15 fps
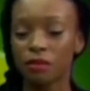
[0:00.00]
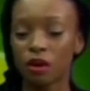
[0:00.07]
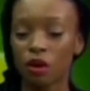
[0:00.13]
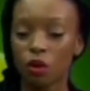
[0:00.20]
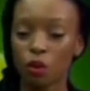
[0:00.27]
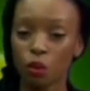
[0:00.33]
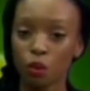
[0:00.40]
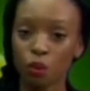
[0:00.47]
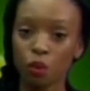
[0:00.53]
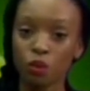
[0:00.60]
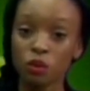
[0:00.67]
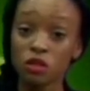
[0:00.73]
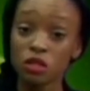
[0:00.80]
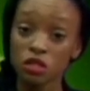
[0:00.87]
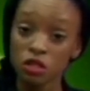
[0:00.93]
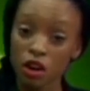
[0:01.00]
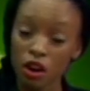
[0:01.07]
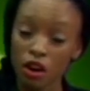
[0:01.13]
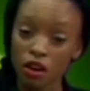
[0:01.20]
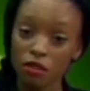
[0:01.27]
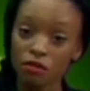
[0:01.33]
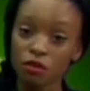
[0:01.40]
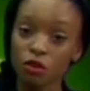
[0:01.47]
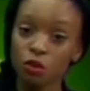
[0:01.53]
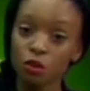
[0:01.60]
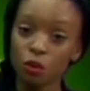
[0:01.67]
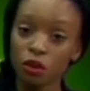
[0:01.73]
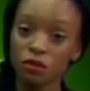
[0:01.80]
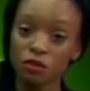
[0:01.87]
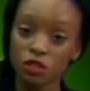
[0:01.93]
who
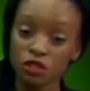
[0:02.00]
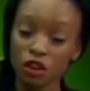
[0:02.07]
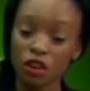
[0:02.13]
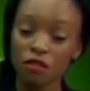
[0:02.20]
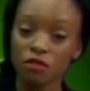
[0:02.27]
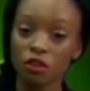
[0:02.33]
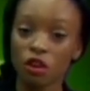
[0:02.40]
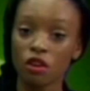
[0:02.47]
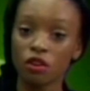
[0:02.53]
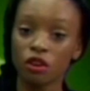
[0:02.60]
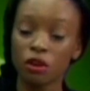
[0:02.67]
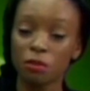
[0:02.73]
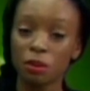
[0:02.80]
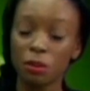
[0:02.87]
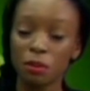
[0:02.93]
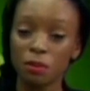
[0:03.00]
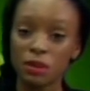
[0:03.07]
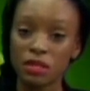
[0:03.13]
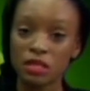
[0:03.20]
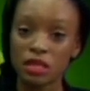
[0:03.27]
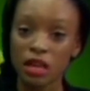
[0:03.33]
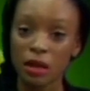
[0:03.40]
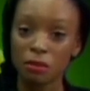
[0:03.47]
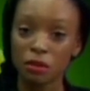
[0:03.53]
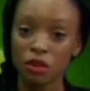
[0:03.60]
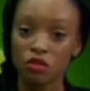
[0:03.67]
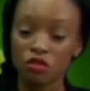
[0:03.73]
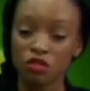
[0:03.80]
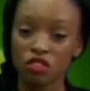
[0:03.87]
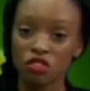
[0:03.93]
would have served under the PPPC
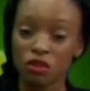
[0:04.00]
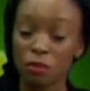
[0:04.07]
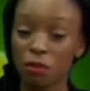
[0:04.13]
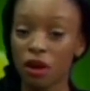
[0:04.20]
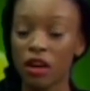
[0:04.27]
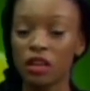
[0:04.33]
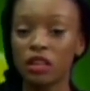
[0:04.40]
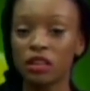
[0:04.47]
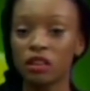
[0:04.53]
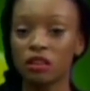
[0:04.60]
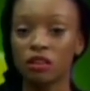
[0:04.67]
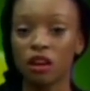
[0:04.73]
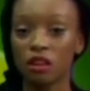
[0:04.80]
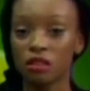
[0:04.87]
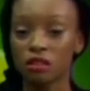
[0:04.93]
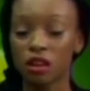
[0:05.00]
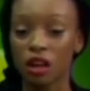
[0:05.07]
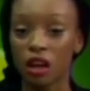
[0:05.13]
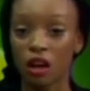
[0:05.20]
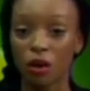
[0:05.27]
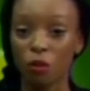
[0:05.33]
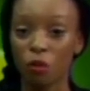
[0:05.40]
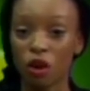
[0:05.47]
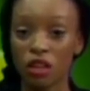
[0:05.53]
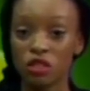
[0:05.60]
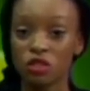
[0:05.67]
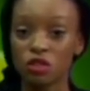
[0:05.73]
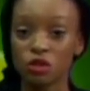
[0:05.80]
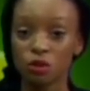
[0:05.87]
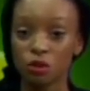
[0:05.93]
administration apparently did not
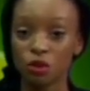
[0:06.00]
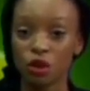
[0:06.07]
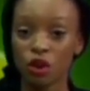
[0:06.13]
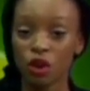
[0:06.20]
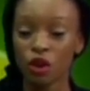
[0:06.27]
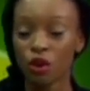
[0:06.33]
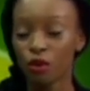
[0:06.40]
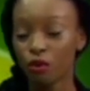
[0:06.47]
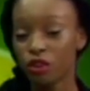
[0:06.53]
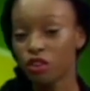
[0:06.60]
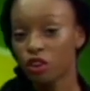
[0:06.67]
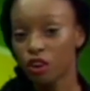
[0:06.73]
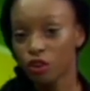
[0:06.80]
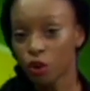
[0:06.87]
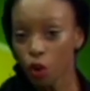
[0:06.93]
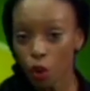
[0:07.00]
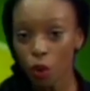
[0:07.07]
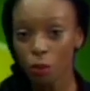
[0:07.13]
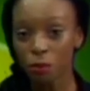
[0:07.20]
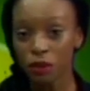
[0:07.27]
want to return home. They